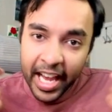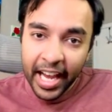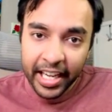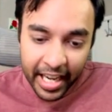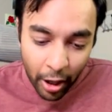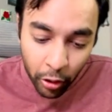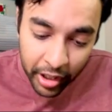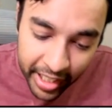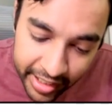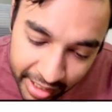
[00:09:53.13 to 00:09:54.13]
And now
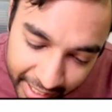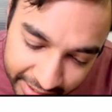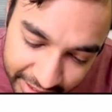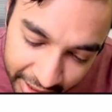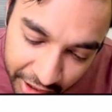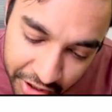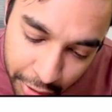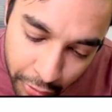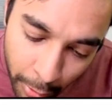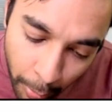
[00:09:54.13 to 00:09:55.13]
in the next iteration,
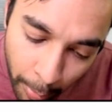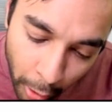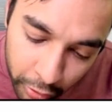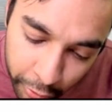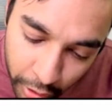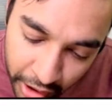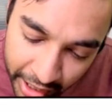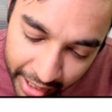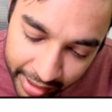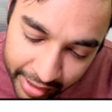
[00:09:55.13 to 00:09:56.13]
you will pop out four
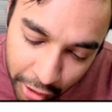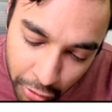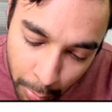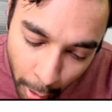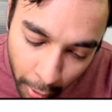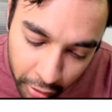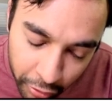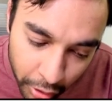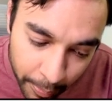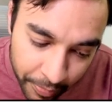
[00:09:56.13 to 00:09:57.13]
and then you will pop out
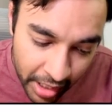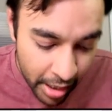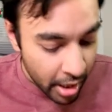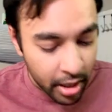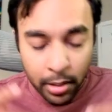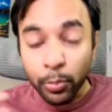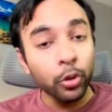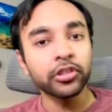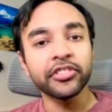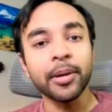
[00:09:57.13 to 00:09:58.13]
four.
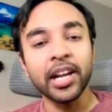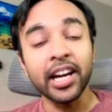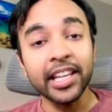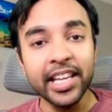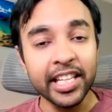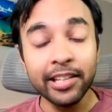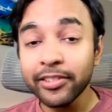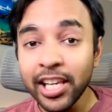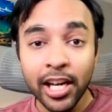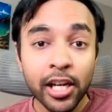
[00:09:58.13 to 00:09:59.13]
Both of them are again
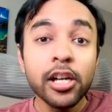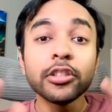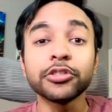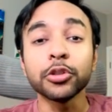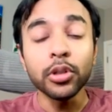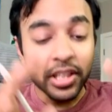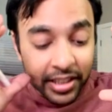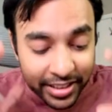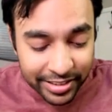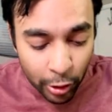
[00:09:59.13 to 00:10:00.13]
equal. So
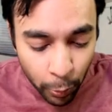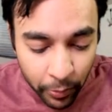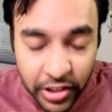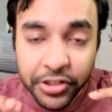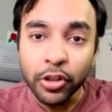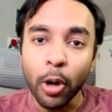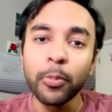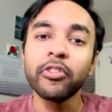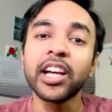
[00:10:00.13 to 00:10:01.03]
this loop will stop over